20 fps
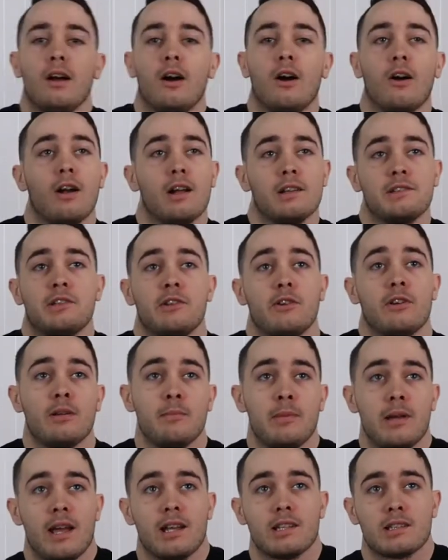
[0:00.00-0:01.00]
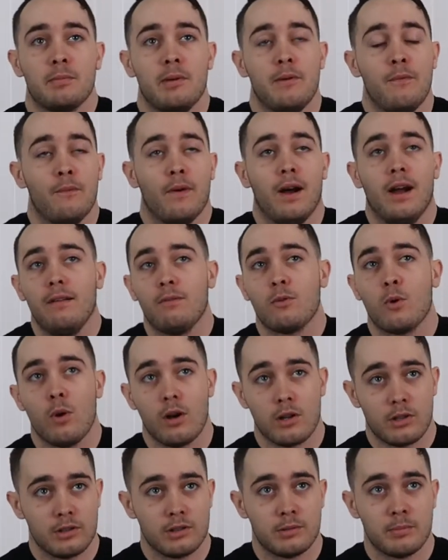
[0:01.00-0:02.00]
All right, so you're gonna be asking me five
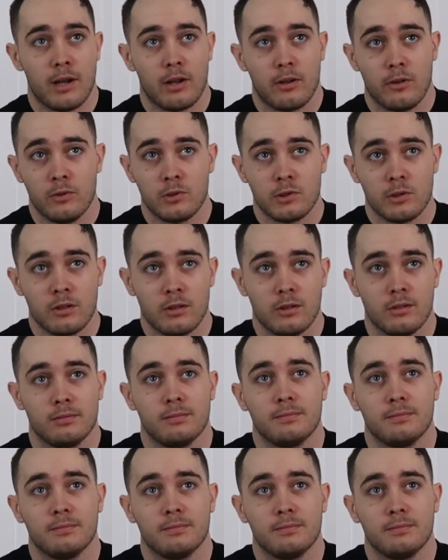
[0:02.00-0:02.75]
questions about Huser?